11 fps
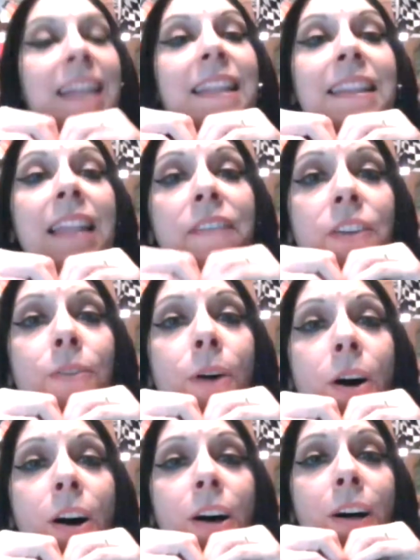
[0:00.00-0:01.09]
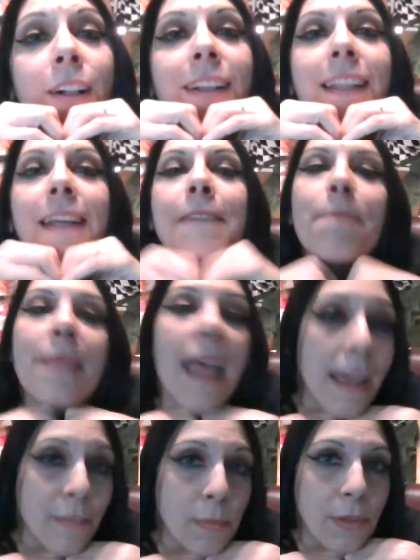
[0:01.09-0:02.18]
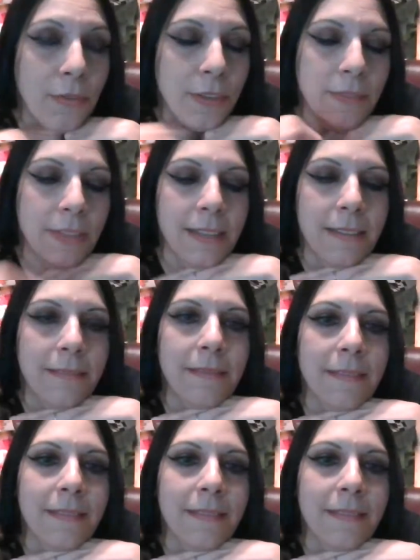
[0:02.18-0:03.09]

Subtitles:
Love you all. Have a beautiful evening